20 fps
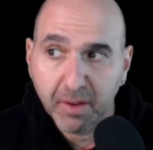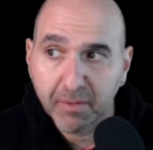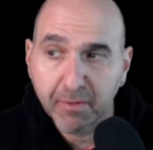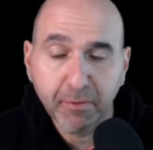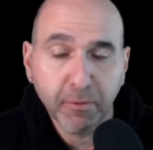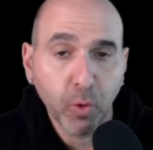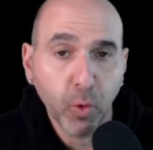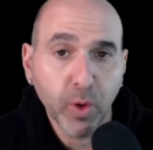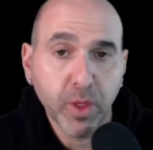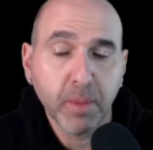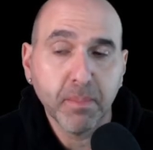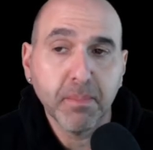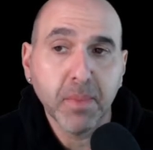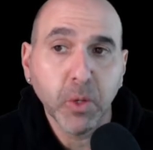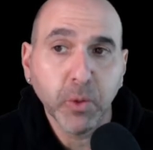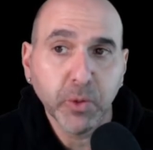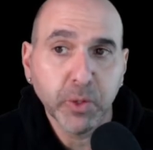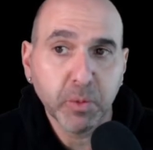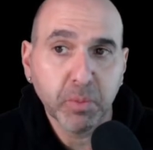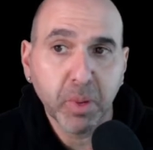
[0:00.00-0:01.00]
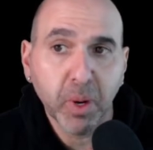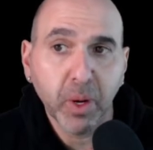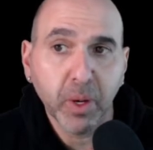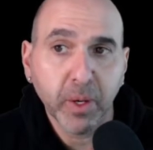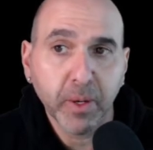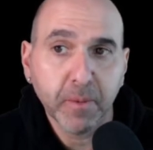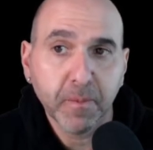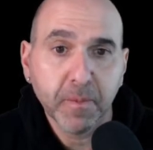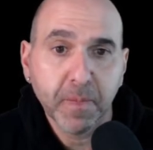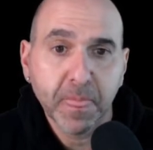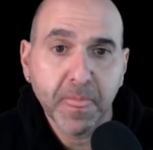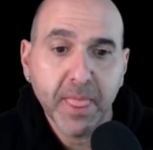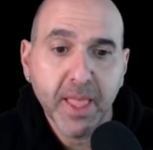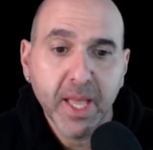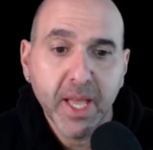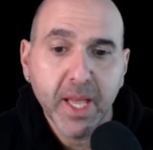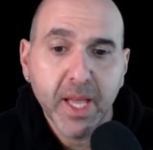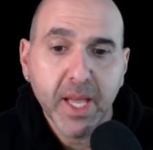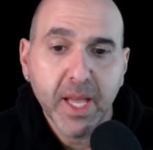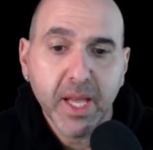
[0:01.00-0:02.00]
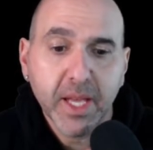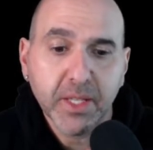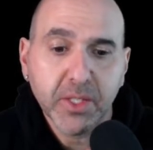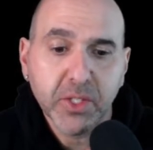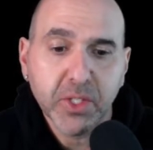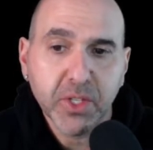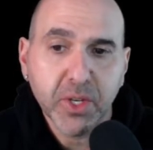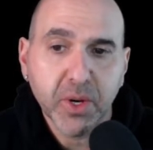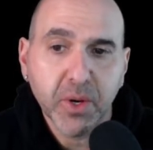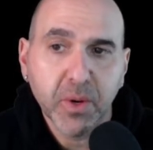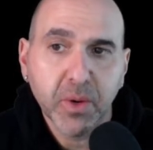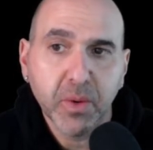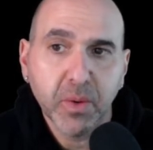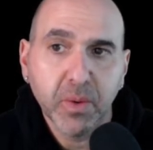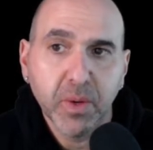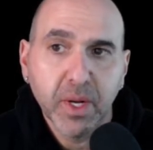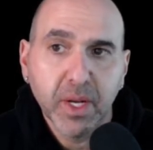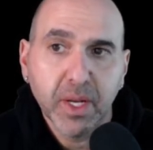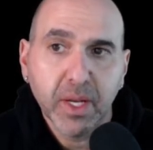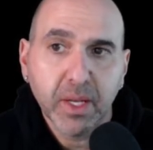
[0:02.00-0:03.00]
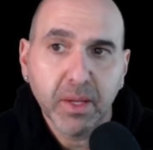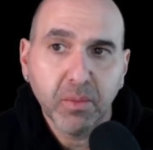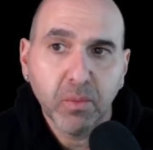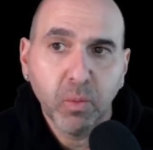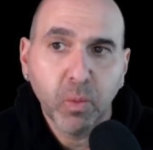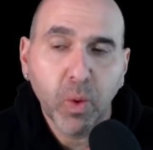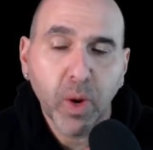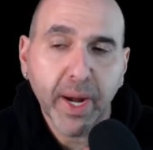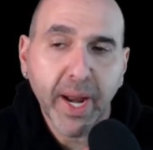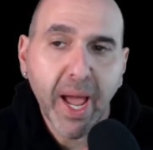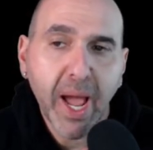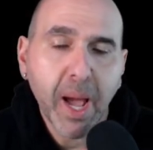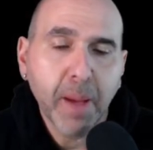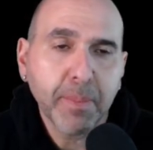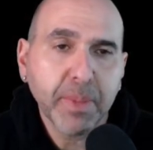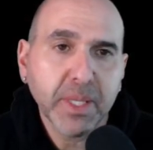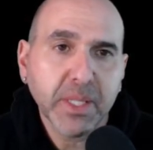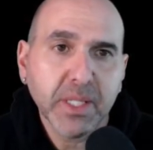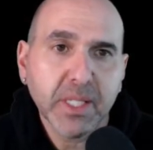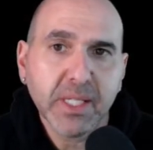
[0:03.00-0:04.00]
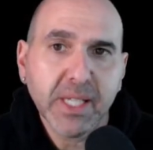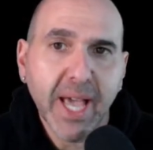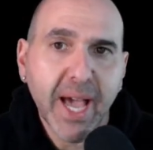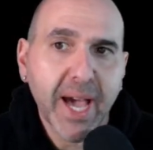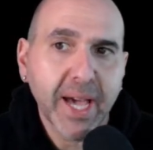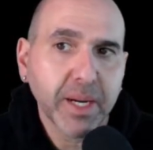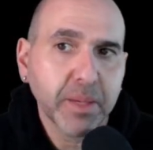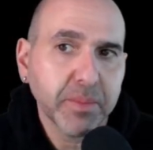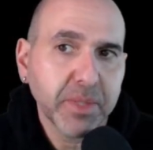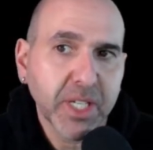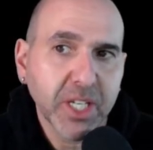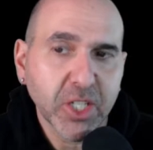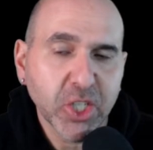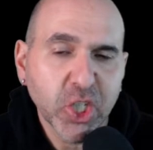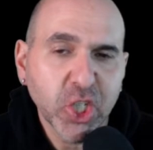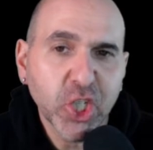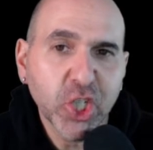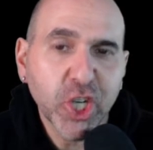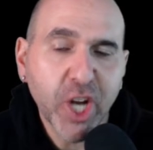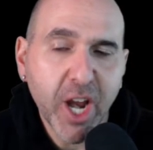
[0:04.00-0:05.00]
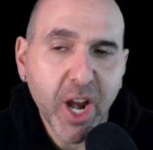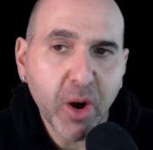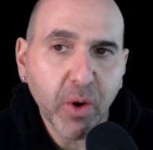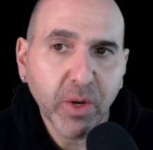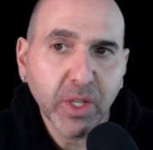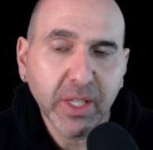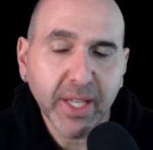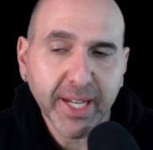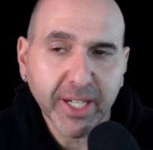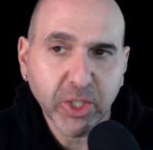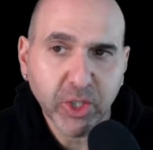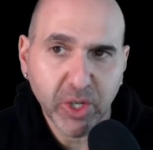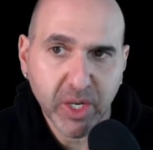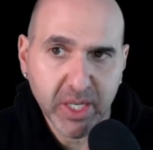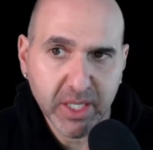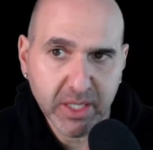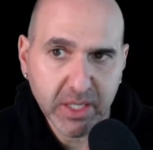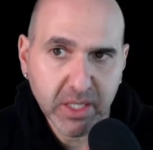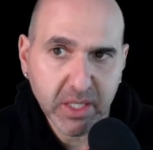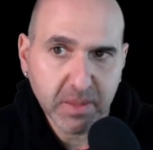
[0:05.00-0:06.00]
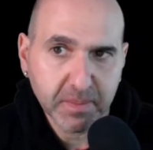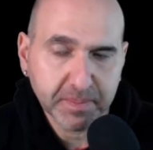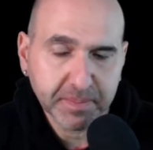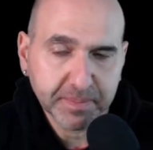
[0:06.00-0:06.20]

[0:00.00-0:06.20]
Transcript: for the most part. And so what happens is atoms can share electrons